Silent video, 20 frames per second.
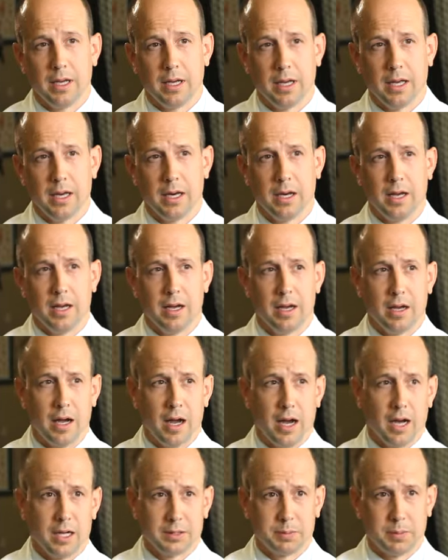In a
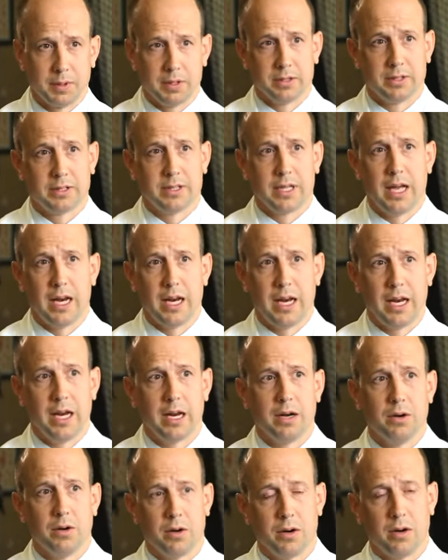hospital
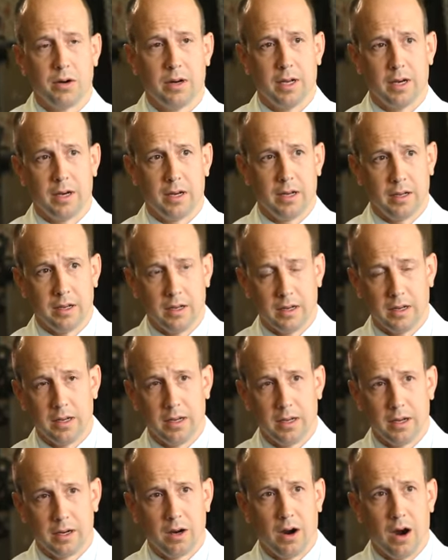setting or in a
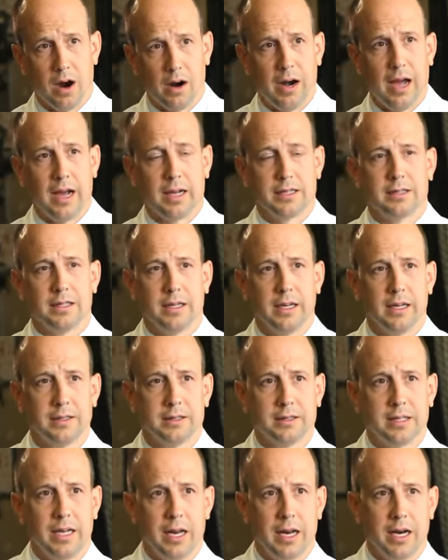car
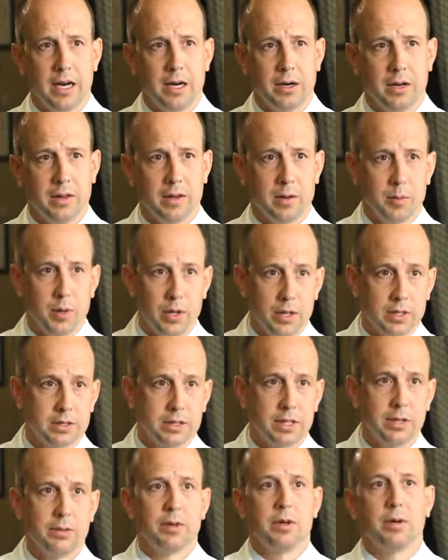accident setting in the
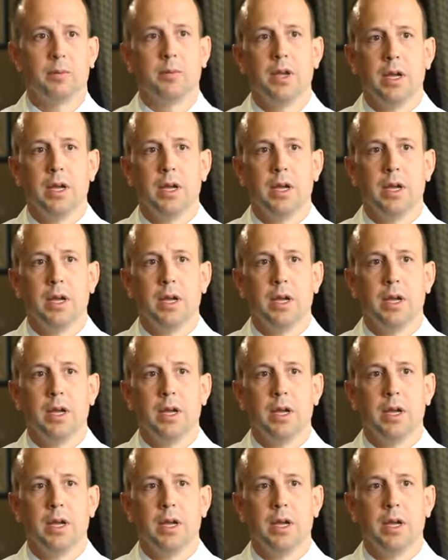emergency room,